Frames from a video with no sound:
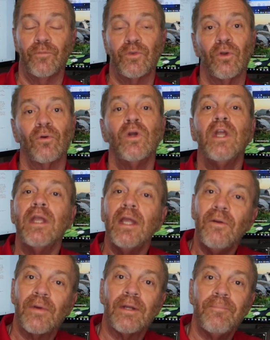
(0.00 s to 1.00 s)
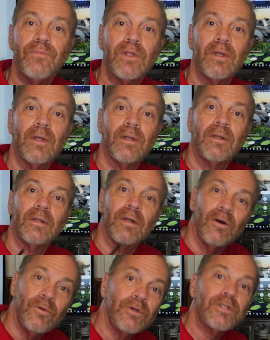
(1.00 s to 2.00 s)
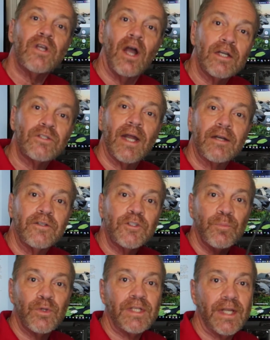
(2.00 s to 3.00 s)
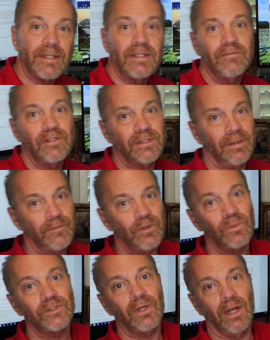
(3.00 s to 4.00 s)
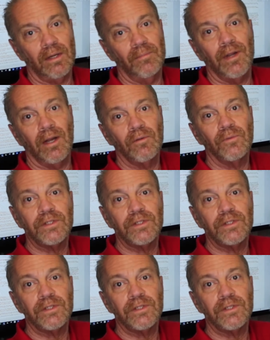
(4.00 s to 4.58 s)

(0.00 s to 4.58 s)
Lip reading: So anyway, owner's contractor's protective is something we'll talk about,